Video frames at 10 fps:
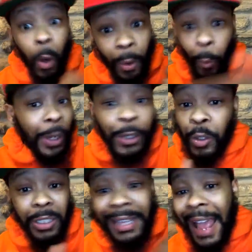We
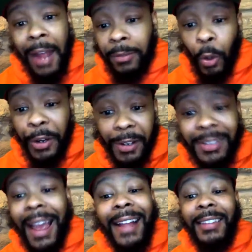usually have lawyers
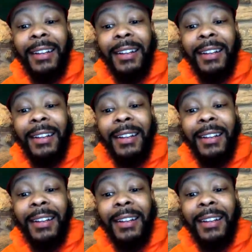at the